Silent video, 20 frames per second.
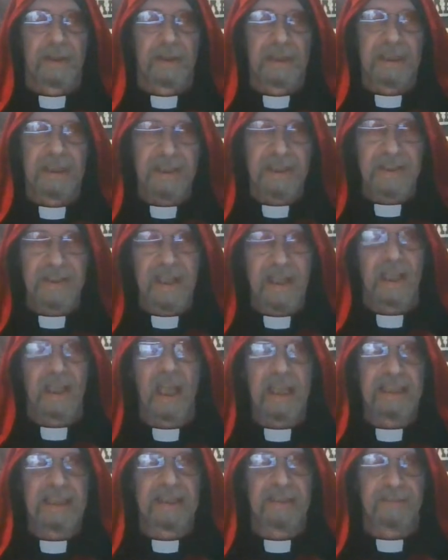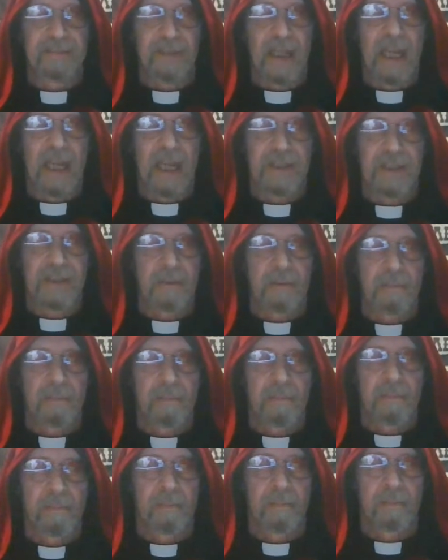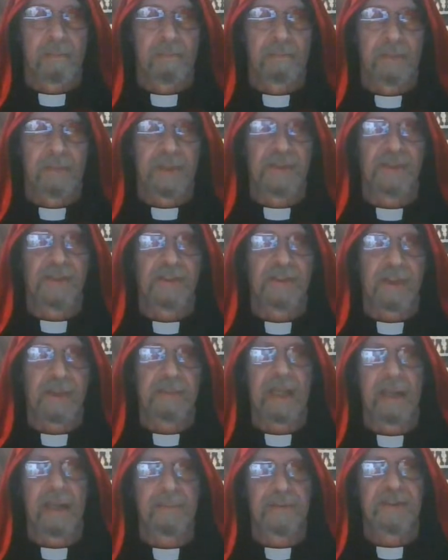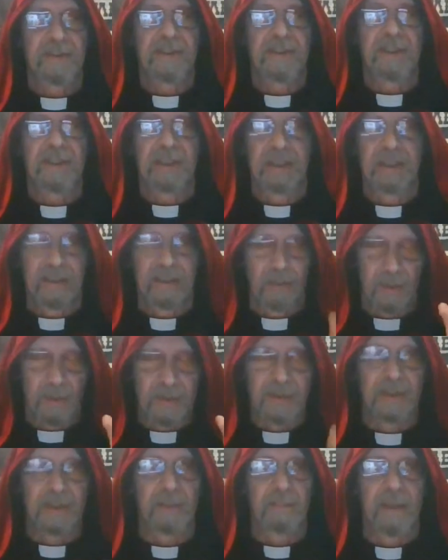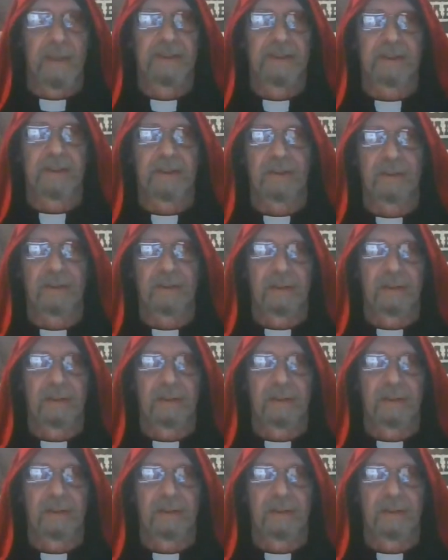It is that lightning flash that you sometimes see within the pentacle,